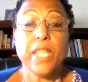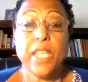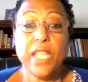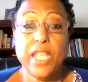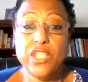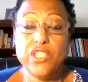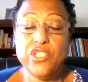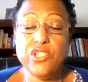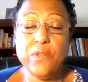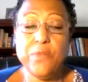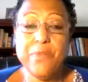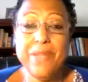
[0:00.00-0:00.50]

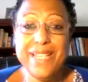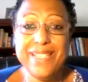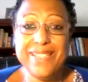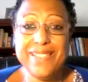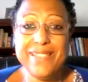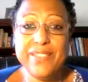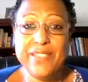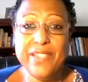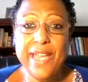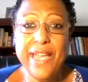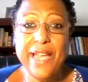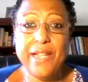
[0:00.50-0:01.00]
get your
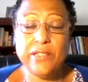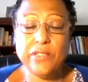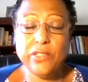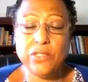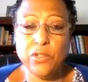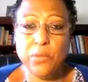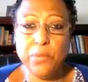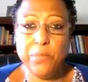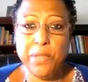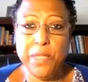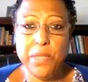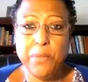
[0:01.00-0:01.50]
message out
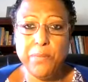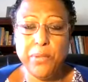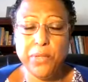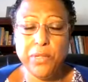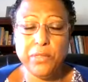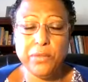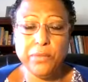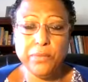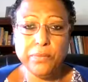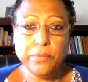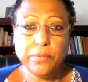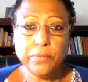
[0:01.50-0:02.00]
so
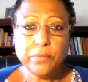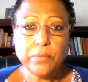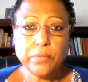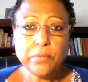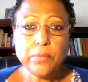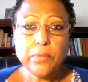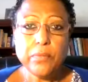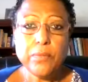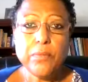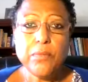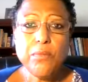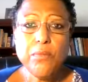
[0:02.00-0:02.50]
people
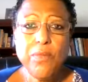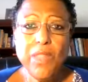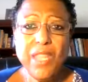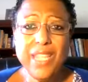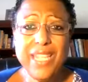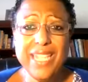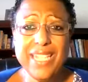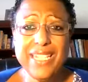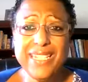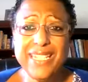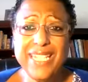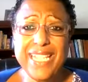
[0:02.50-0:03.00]

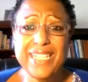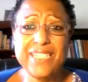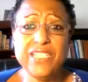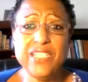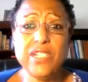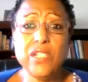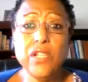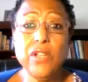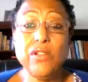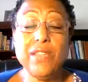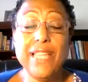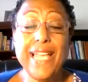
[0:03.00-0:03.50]
can get to
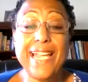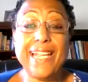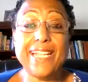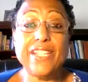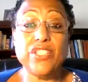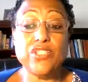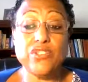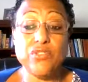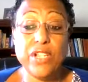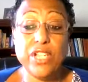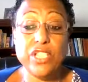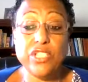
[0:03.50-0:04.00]
know, like,
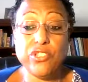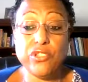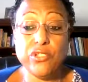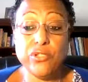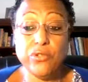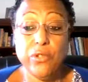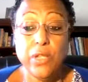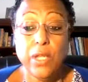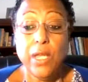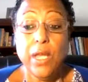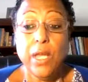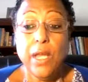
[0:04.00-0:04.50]
and trust
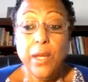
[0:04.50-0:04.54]
you.